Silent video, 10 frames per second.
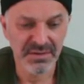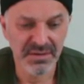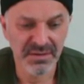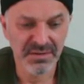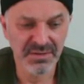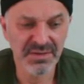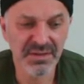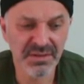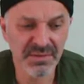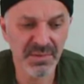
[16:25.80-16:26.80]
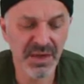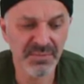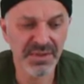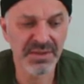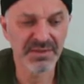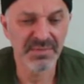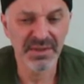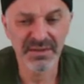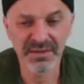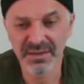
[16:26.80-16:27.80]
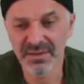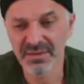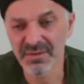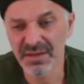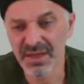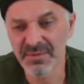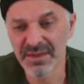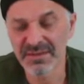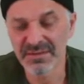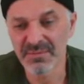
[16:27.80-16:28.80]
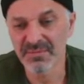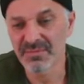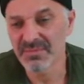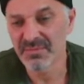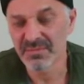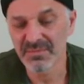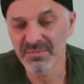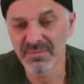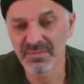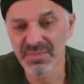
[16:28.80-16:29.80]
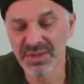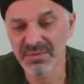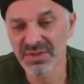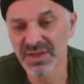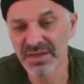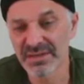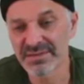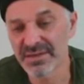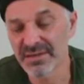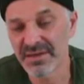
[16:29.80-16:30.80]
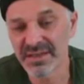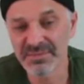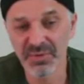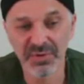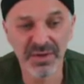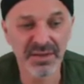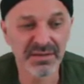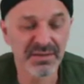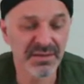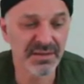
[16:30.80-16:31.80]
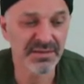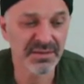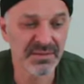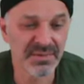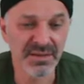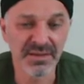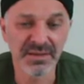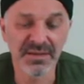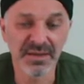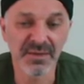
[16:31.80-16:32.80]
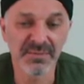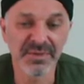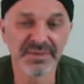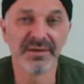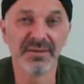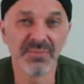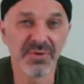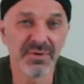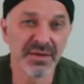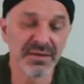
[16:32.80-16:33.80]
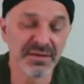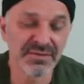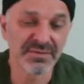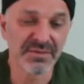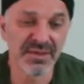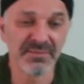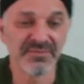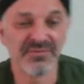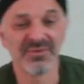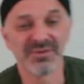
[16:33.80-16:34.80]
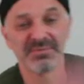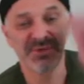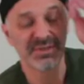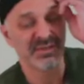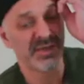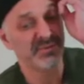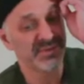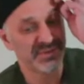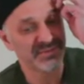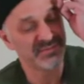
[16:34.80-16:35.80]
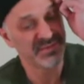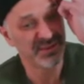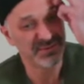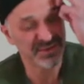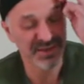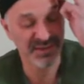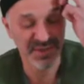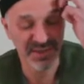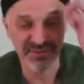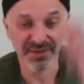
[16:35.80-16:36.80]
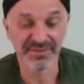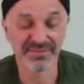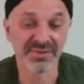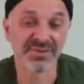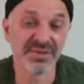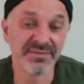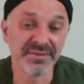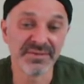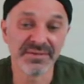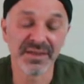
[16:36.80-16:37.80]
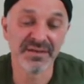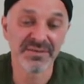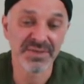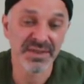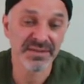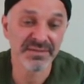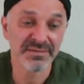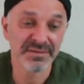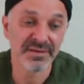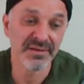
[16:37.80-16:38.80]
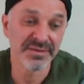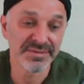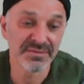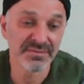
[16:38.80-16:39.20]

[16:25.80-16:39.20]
So you're seeing some companies, claiming it's some of the Chinese that are exporting and some of the companies that are importing are also claiming force majeure. And I would say anybody who's offering services now in China are also,